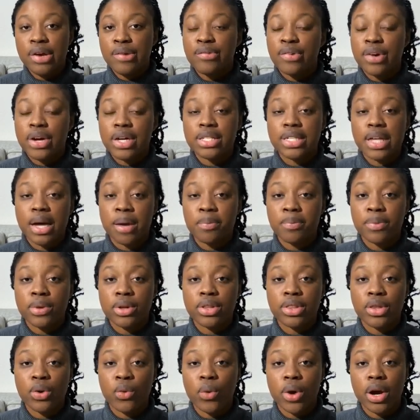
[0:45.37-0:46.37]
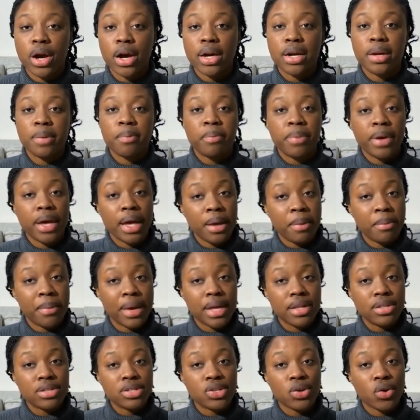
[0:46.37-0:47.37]
For example, the word
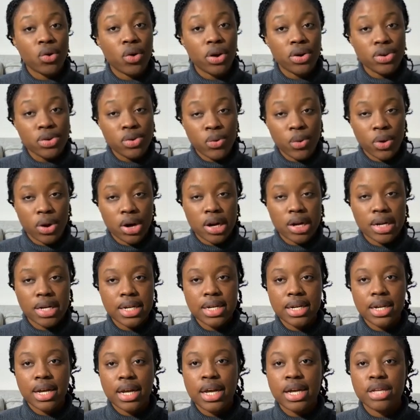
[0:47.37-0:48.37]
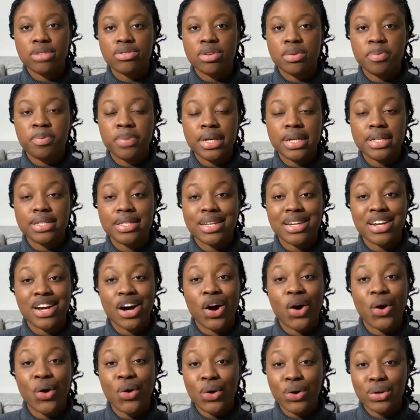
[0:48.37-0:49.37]
payment or reward is repeated
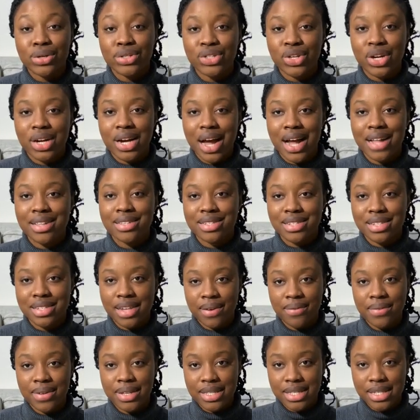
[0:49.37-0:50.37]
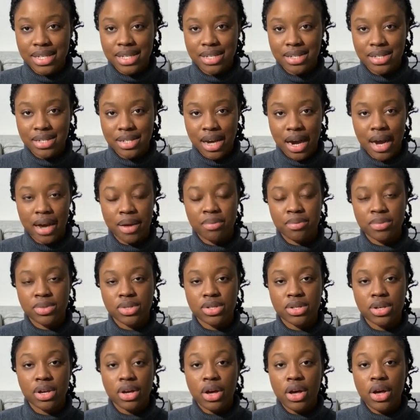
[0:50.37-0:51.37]
117
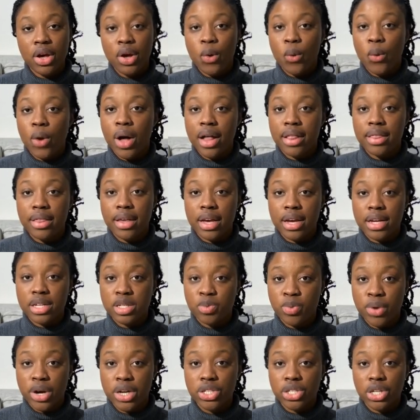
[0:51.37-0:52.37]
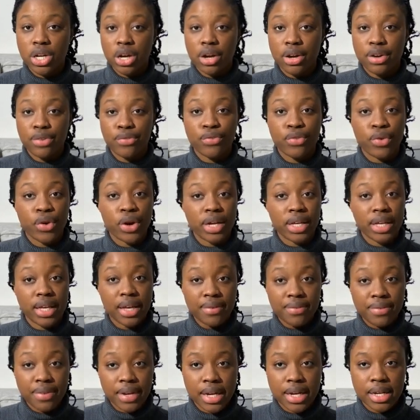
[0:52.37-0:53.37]
times, while the expression
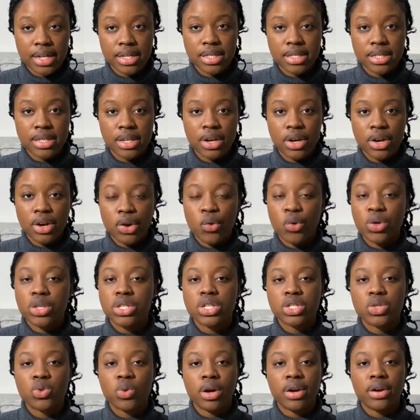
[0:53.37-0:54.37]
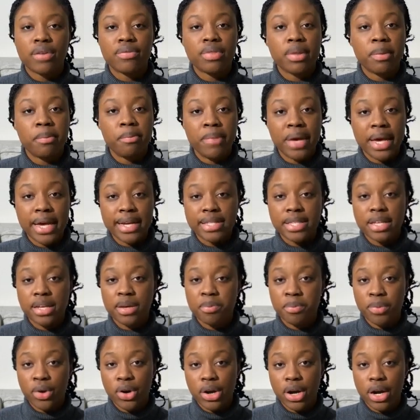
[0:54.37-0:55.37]
forgiveness which is one of the
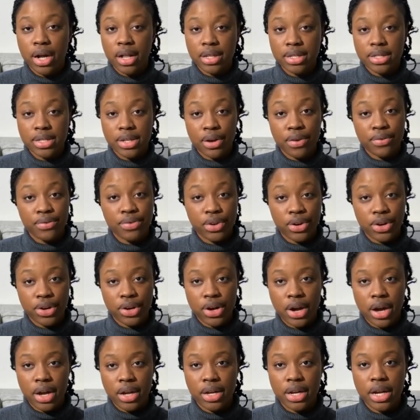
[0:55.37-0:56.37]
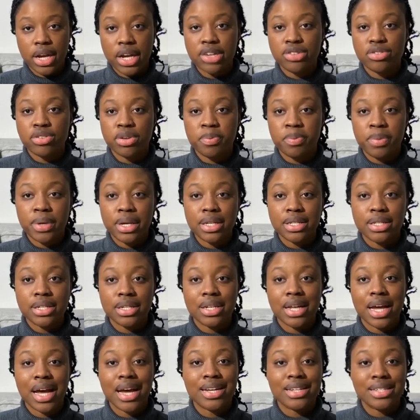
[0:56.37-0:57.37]
basic morals of the Quran, is
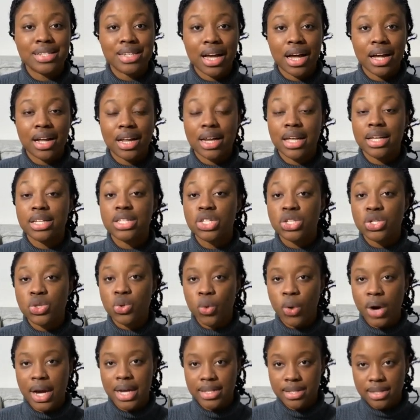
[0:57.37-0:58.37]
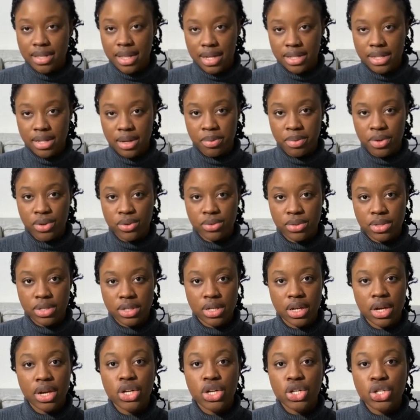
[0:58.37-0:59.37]
repeated exactly twice that amount,
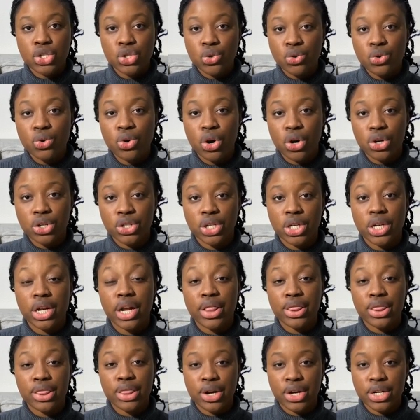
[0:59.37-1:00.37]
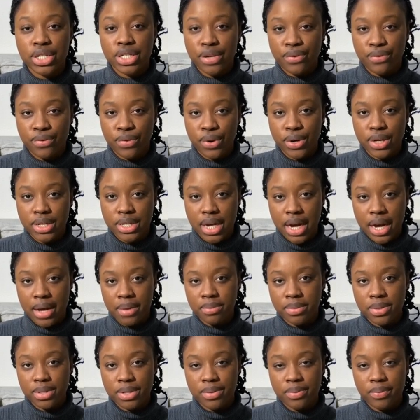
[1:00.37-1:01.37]
234
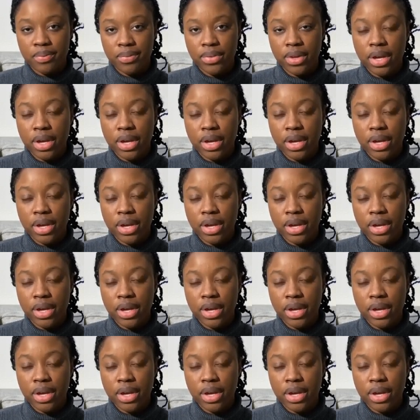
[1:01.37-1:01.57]
times.